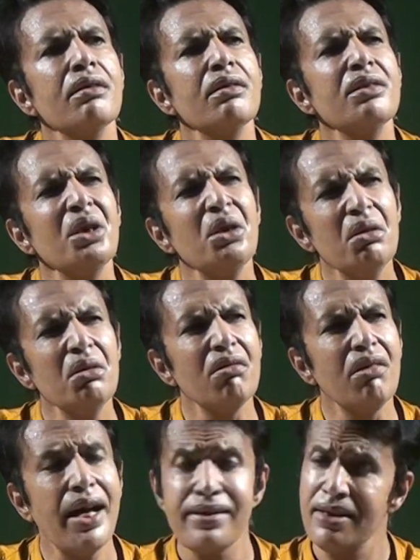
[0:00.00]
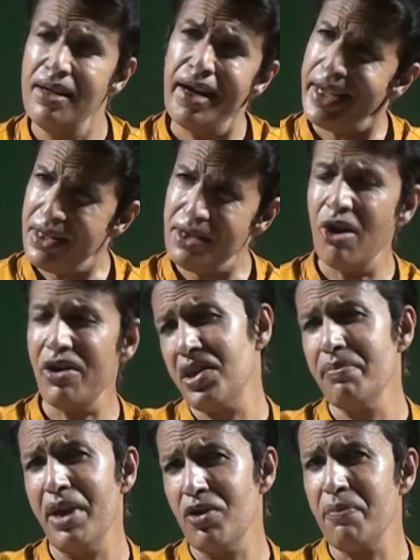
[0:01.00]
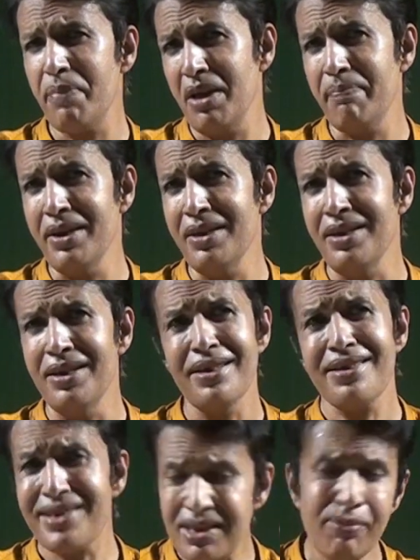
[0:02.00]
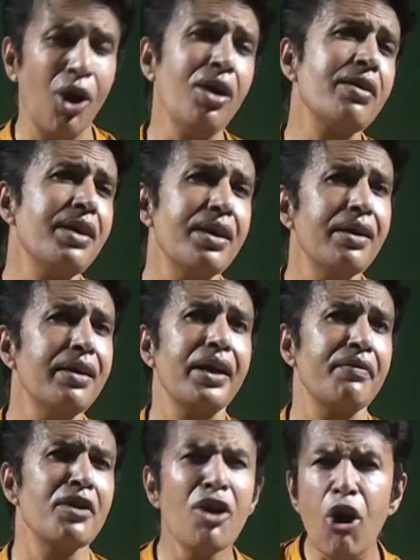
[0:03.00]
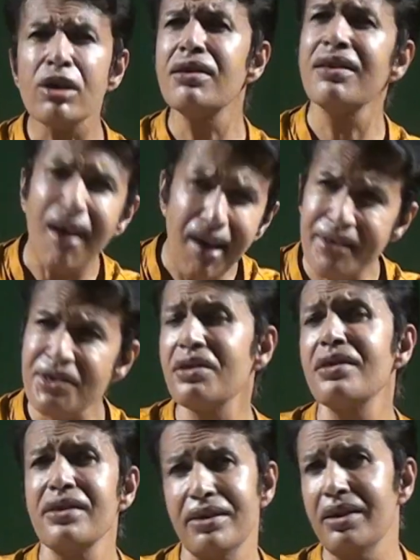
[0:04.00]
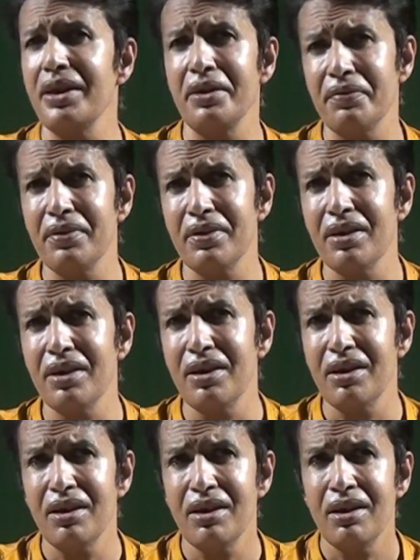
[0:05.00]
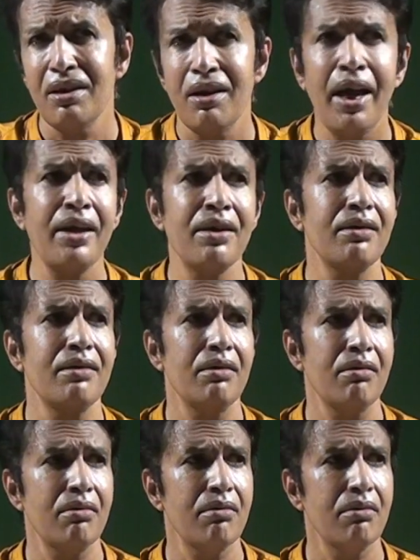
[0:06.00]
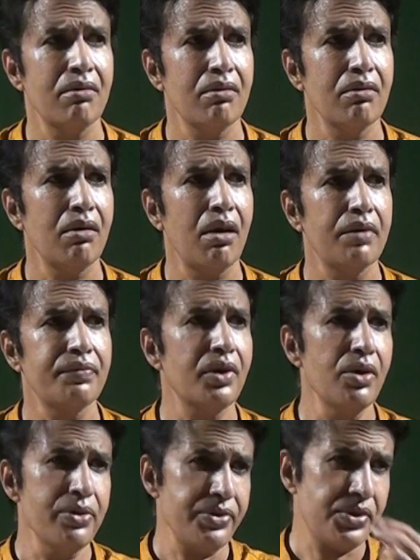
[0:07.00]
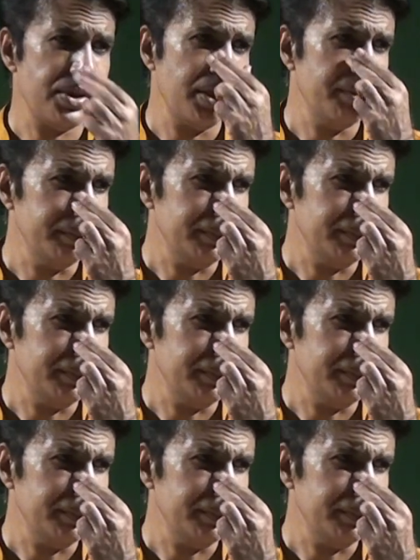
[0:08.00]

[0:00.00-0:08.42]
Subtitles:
So, as Larkin talks about people smaller than life, not larger than life, and of course,